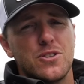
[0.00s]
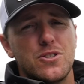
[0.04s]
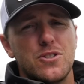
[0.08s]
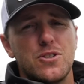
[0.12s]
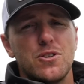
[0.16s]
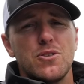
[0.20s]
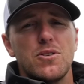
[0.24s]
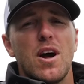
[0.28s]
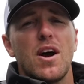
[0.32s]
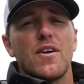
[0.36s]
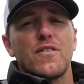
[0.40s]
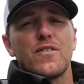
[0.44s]

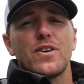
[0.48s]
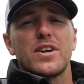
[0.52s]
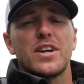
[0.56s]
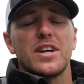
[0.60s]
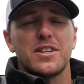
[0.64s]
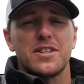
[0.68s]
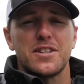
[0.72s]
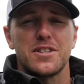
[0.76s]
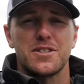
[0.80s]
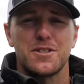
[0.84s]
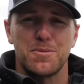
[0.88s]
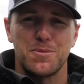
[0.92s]
Do not
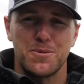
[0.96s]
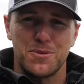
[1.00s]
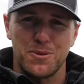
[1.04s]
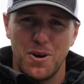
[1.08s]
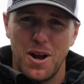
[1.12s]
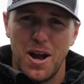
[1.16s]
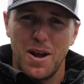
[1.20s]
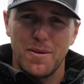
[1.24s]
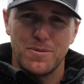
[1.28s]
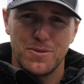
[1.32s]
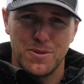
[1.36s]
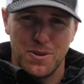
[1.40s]
forget to
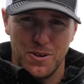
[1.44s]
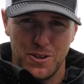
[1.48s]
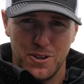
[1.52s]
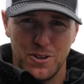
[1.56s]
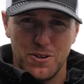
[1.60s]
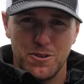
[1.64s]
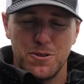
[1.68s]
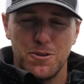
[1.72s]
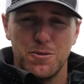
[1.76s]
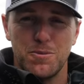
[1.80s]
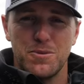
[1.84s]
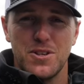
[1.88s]
subscribe to our
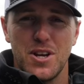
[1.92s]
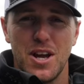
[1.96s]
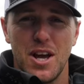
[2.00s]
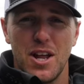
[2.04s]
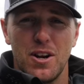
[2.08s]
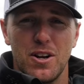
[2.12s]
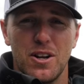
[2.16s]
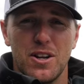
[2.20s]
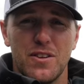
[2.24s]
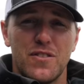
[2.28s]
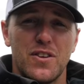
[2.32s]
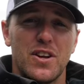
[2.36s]
YouTube
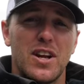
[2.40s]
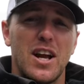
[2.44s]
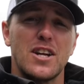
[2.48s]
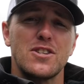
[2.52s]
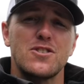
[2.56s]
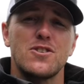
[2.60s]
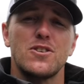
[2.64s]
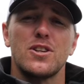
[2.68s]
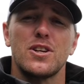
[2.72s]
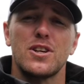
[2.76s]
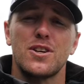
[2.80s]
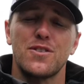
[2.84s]
channel. And if you
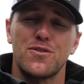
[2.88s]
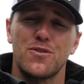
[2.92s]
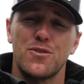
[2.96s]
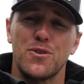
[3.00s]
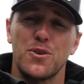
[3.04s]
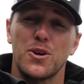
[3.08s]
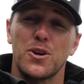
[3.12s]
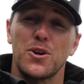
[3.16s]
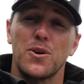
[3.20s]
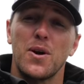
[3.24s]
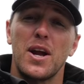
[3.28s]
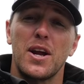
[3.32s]
guys are looking
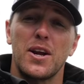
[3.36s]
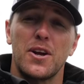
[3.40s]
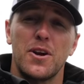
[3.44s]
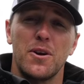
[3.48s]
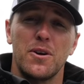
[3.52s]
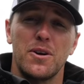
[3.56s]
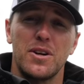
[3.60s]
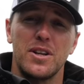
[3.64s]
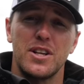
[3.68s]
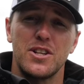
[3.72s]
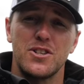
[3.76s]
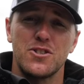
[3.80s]
for a great
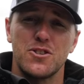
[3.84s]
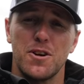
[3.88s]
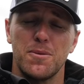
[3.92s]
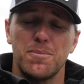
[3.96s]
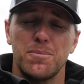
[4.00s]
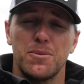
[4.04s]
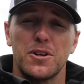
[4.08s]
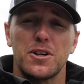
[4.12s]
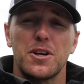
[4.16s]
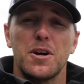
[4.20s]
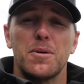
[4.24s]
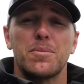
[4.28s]
kokanee
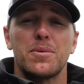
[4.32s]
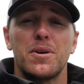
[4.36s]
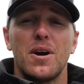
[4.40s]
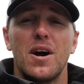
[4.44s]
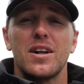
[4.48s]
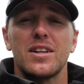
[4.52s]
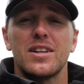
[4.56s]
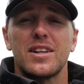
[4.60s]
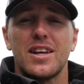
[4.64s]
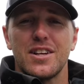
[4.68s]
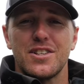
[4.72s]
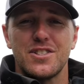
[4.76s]
trip, look up
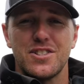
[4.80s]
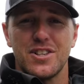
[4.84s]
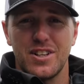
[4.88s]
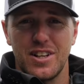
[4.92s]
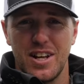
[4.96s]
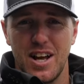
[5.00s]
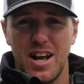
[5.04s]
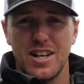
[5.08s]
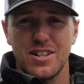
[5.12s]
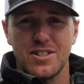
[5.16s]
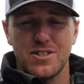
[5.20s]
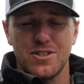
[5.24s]
Gone Catching
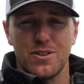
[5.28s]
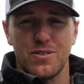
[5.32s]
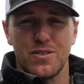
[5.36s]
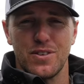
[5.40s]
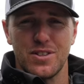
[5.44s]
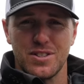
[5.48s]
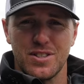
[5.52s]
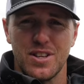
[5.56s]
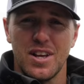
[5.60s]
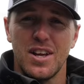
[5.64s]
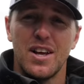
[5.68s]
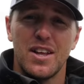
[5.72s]
Guide
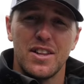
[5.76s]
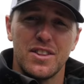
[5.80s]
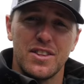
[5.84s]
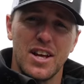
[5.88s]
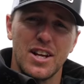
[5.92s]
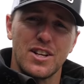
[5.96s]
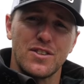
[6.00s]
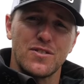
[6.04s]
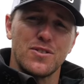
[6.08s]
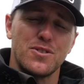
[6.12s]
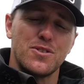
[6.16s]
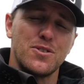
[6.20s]
Service.
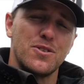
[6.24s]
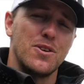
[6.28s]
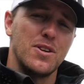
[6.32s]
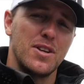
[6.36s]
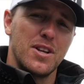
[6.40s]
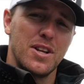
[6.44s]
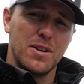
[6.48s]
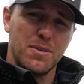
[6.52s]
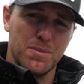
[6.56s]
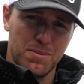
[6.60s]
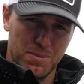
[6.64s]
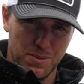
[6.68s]
Thanks for
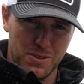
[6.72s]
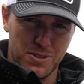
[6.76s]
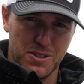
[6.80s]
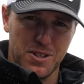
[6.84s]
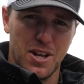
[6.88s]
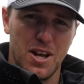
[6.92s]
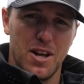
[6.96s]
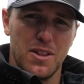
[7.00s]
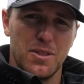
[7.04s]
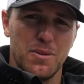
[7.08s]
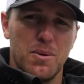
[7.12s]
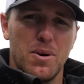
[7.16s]
tuning in. We'll
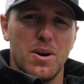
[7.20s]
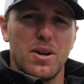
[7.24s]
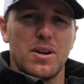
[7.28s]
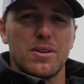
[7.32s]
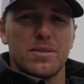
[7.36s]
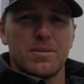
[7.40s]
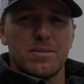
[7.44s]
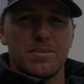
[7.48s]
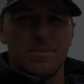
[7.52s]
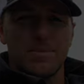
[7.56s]
see you on the water.